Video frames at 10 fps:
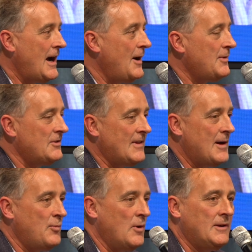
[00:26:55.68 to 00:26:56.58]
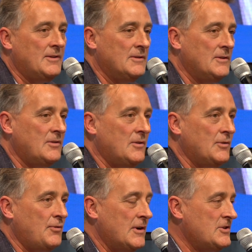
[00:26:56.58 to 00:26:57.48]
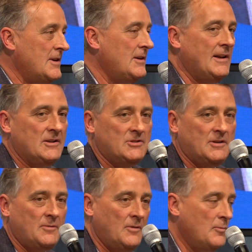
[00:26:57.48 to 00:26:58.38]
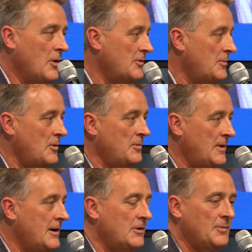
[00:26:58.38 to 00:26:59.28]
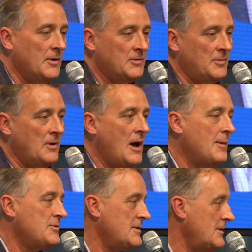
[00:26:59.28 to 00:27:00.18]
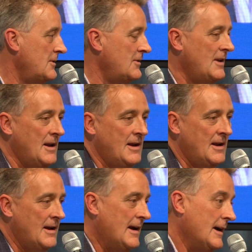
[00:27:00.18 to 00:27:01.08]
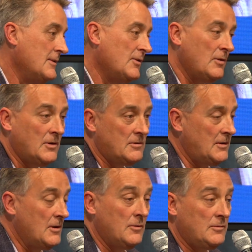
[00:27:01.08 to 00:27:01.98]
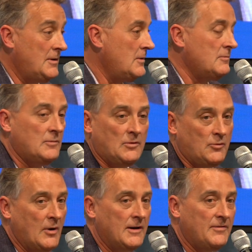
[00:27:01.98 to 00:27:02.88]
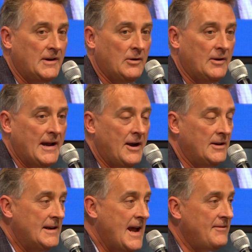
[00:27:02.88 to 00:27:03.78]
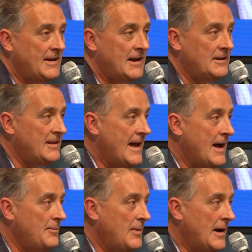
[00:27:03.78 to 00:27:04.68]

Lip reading: up until that point, there's friction and tension, multiple players, multiple options. So you're trying to figure out how to navigate that